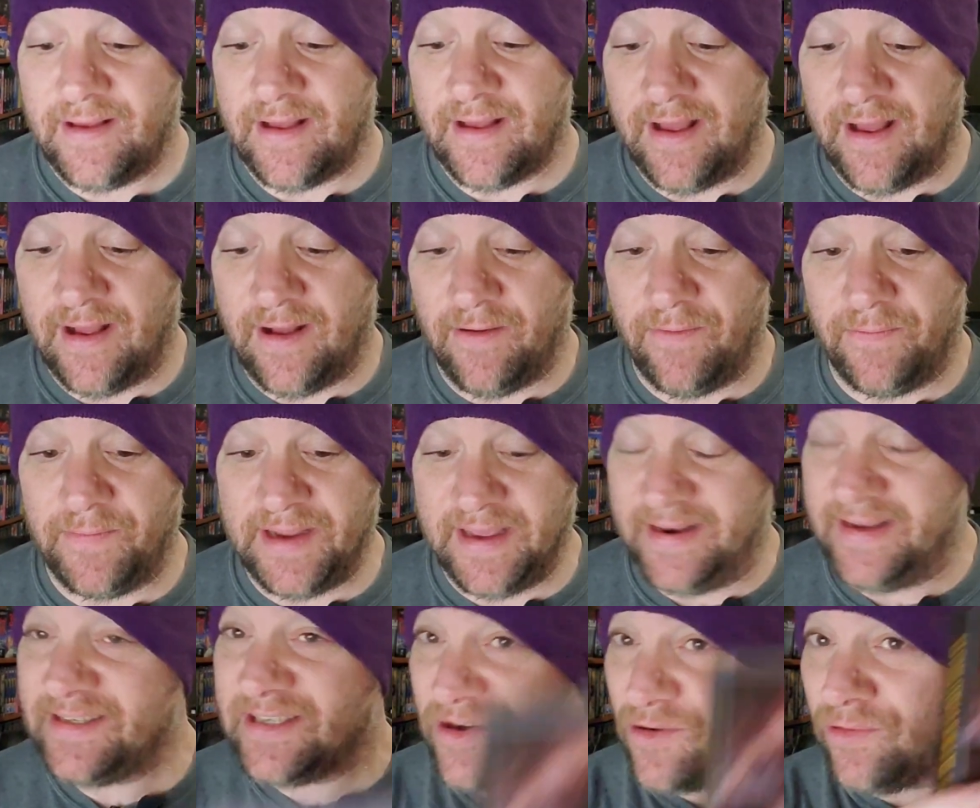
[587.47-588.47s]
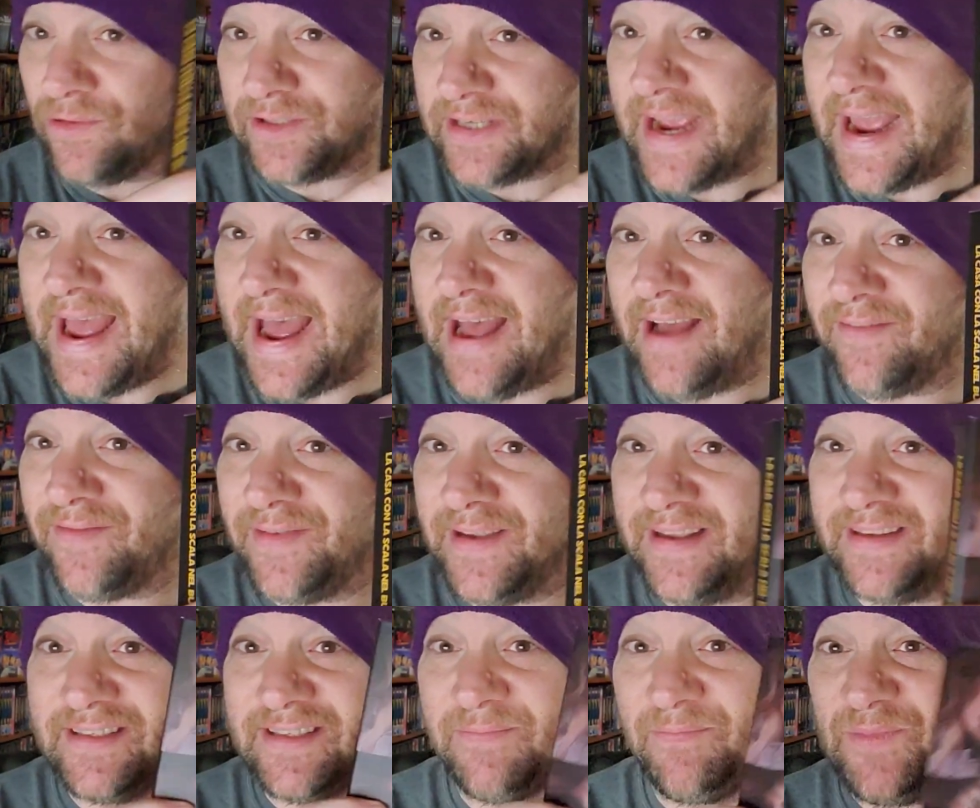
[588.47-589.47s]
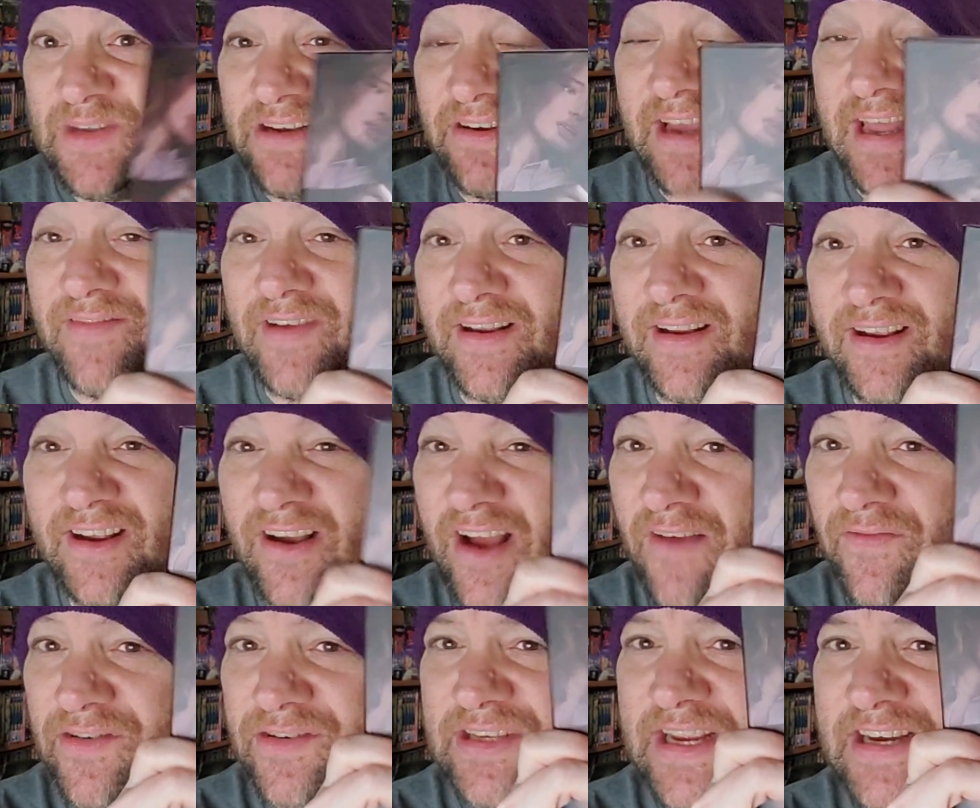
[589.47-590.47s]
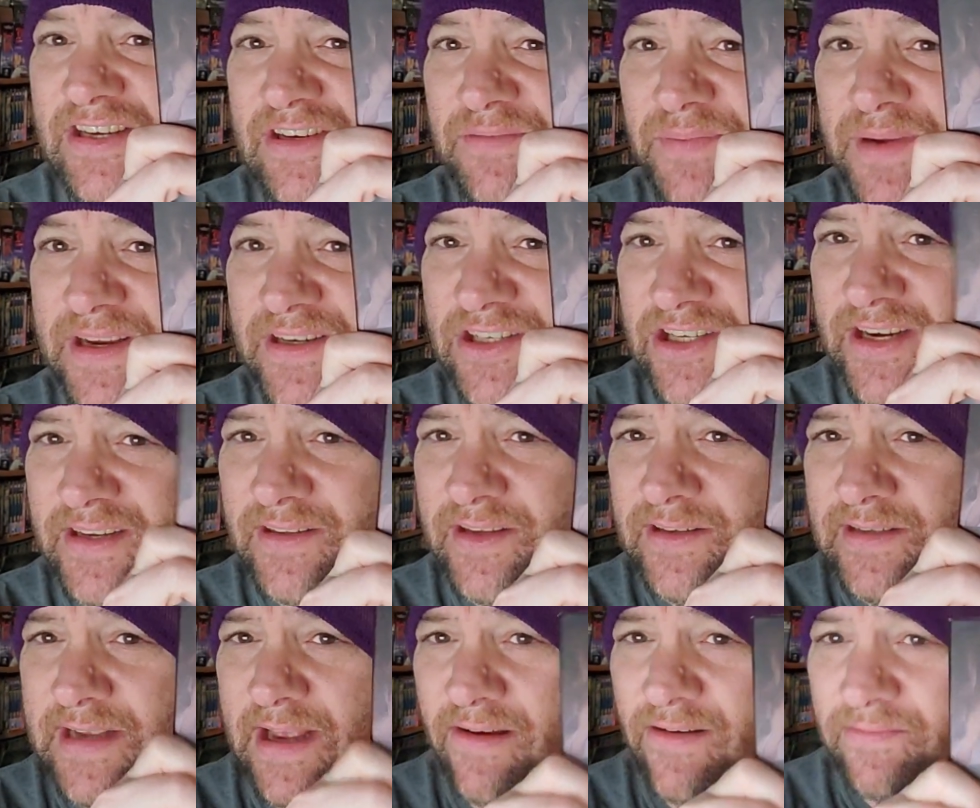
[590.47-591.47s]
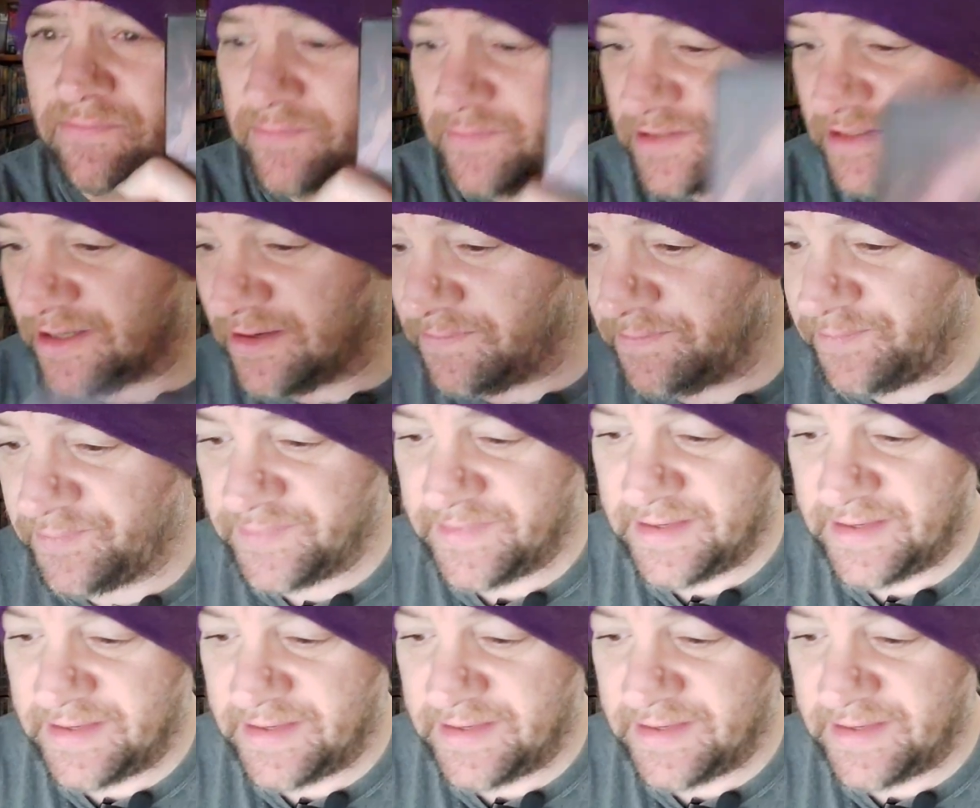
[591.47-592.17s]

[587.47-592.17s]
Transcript: it is cool to have. It's kind of a conversation piece. Check this out. So